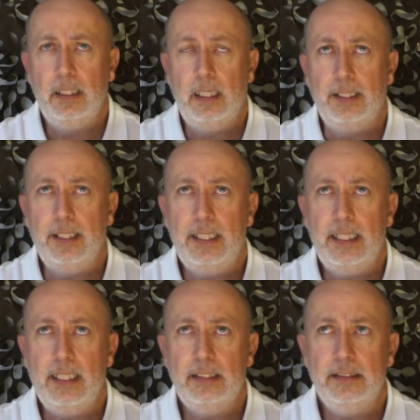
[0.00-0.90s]
And then
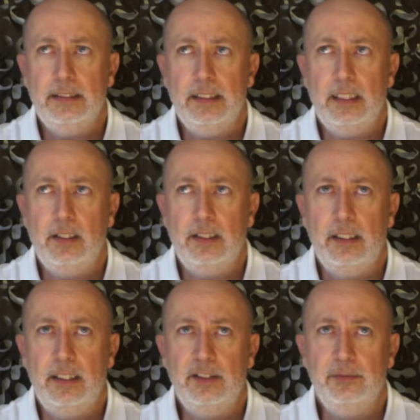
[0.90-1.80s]
that kind
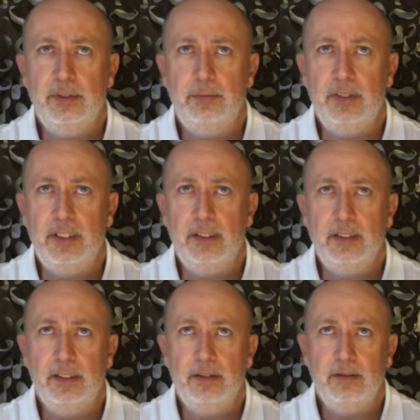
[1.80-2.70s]
of leaves me with
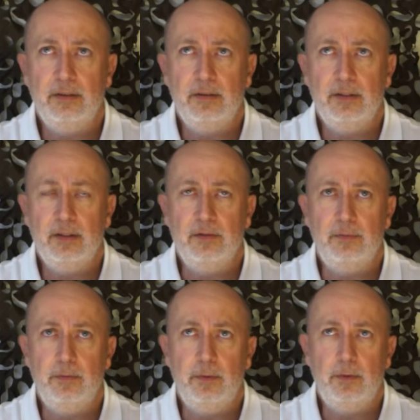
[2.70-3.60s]
the
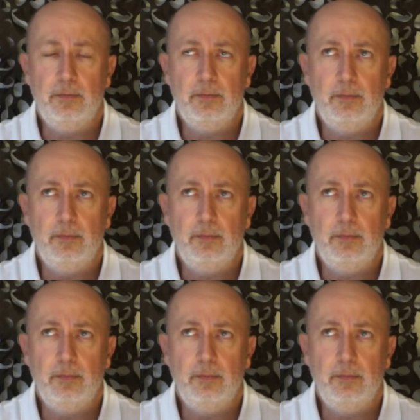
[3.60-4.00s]
thought,